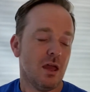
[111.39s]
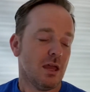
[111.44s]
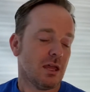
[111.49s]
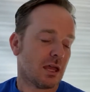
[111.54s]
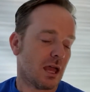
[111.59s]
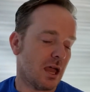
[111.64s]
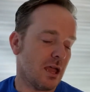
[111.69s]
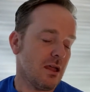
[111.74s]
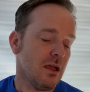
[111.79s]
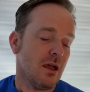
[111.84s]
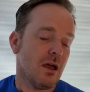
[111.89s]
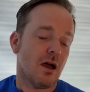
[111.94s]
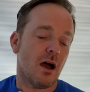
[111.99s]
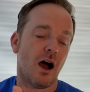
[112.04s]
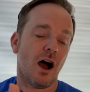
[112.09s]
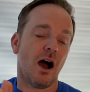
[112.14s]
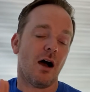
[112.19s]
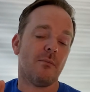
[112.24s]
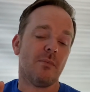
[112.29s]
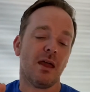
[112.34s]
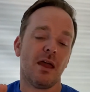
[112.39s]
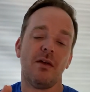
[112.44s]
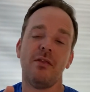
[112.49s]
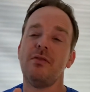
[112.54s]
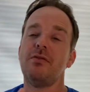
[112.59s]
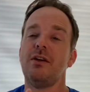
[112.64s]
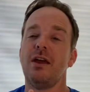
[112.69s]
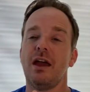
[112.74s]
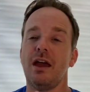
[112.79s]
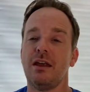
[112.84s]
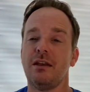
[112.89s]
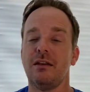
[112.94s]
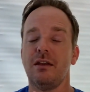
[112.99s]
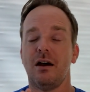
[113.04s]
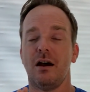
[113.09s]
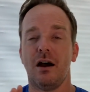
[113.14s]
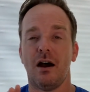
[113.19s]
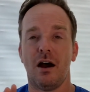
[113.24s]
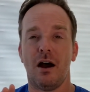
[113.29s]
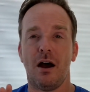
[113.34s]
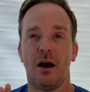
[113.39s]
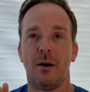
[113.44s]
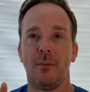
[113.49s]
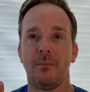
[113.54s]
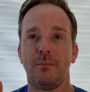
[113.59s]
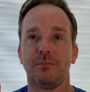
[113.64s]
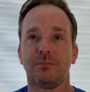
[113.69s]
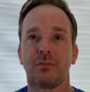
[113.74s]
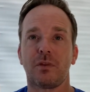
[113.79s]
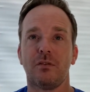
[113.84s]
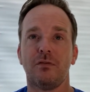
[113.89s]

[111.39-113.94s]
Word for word: Okay, um, and then um,